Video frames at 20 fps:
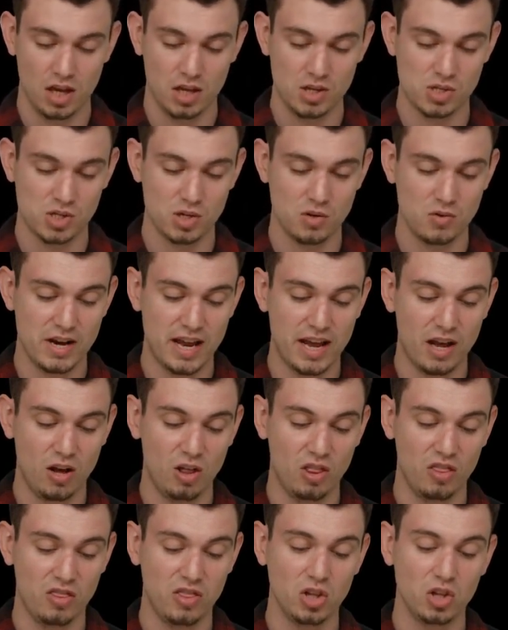And so
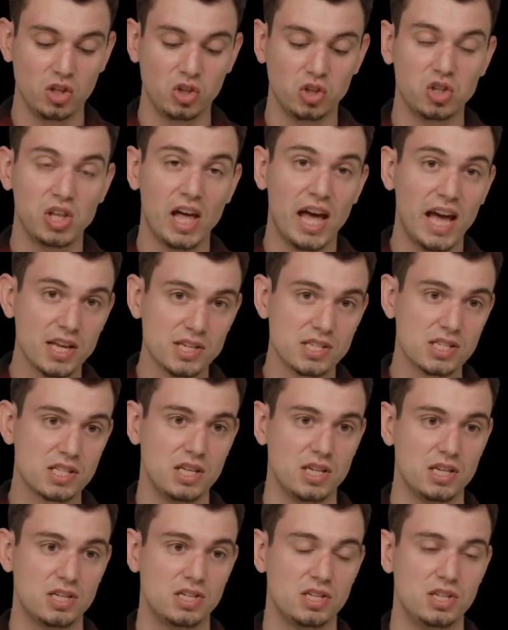now the last
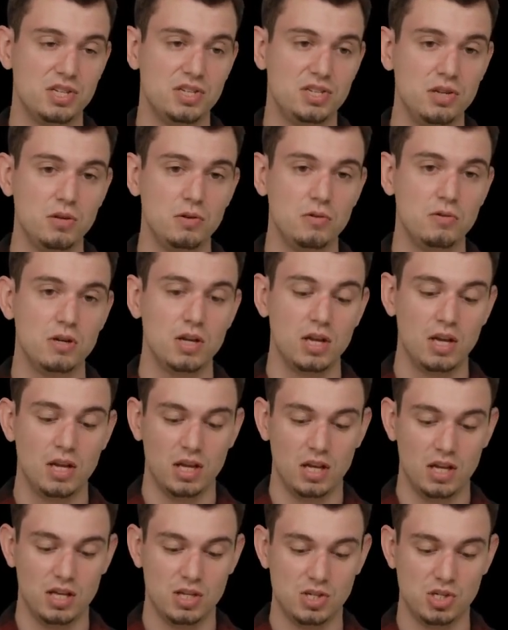thing to do
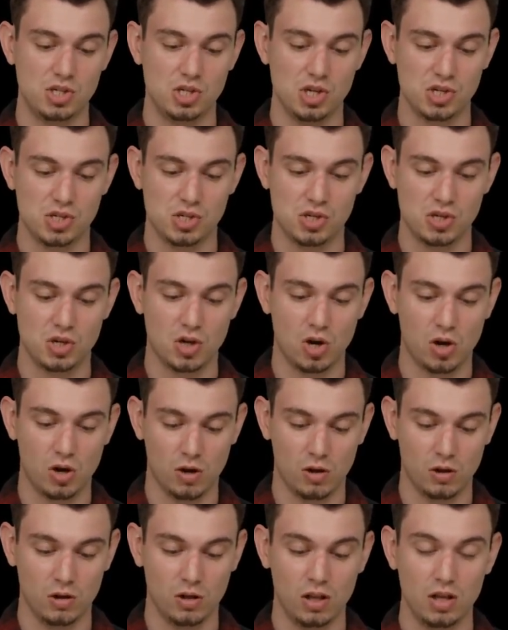is just to
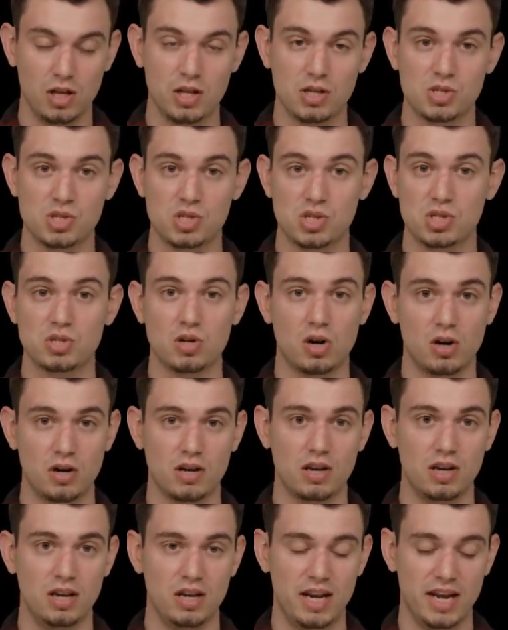call
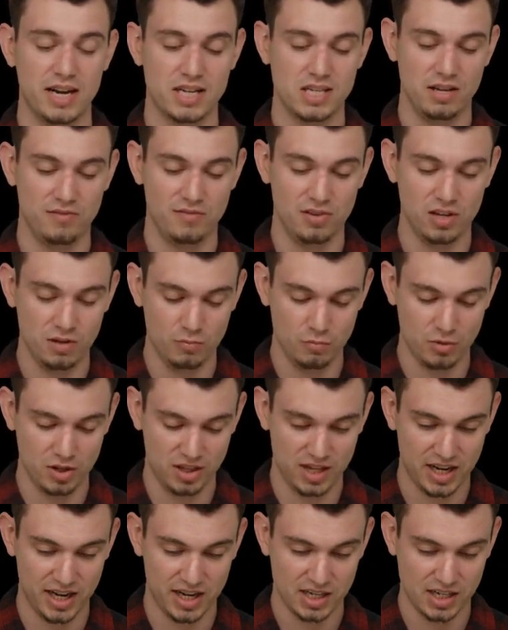start an activity
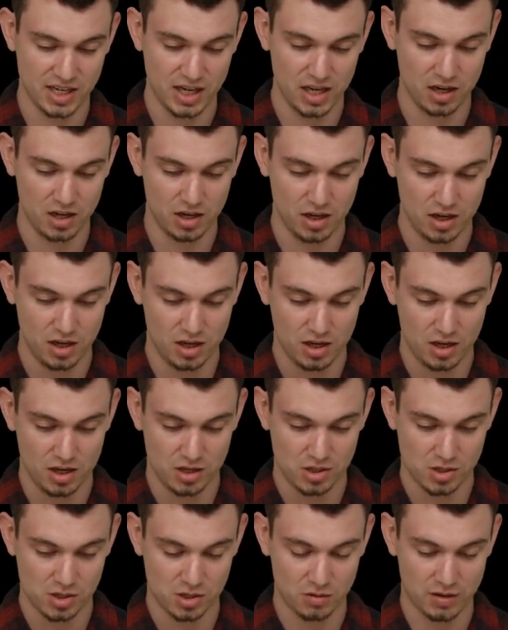with that intent.
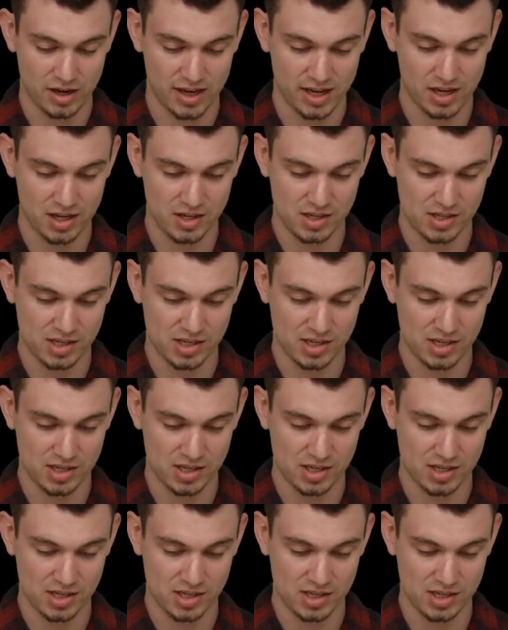So I can